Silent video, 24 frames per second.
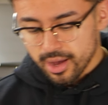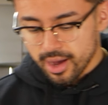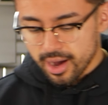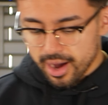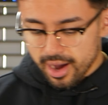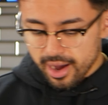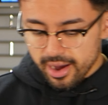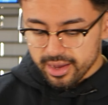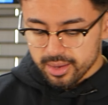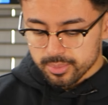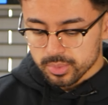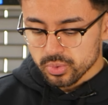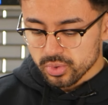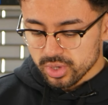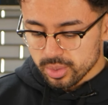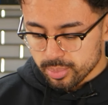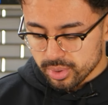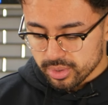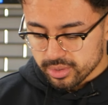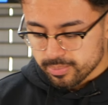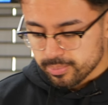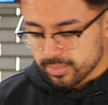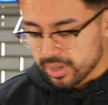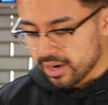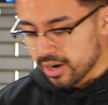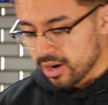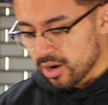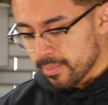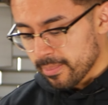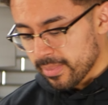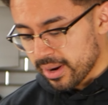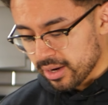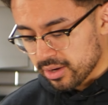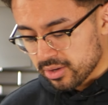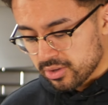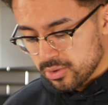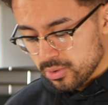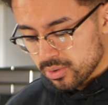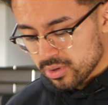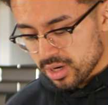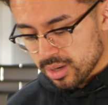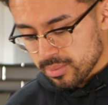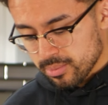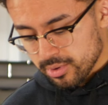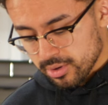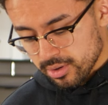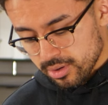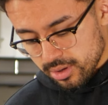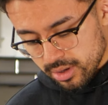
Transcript: I am going to prepare my cucumber.